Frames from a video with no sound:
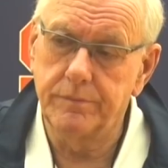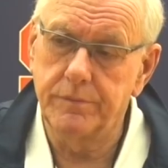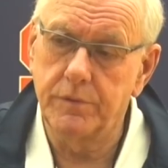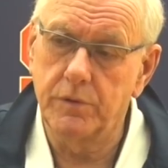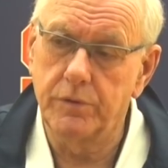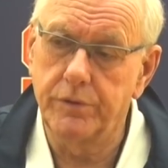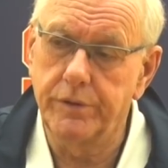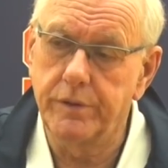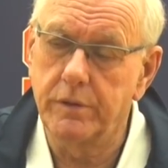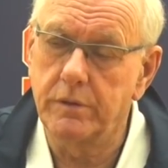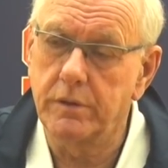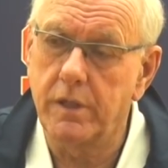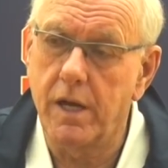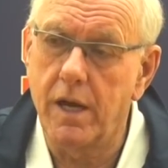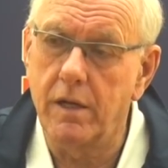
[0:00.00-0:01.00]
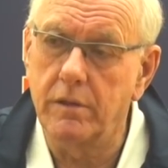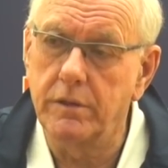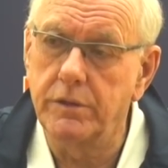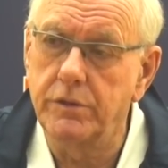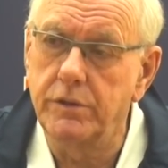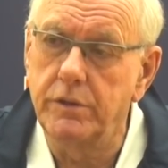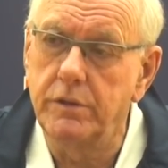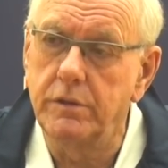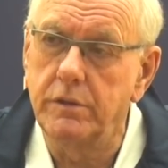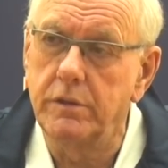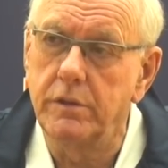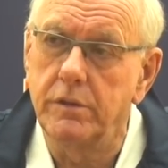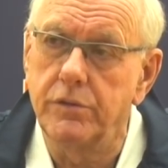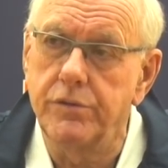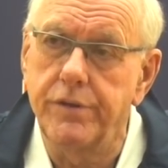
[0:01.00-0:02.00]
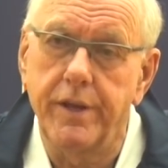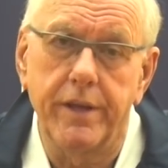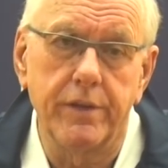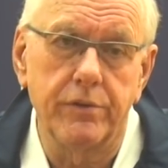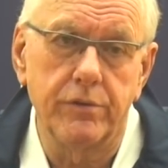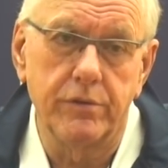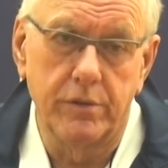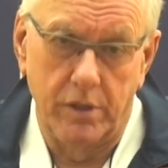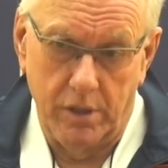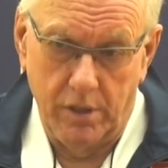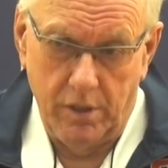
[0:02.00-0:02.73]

third year in college. He understands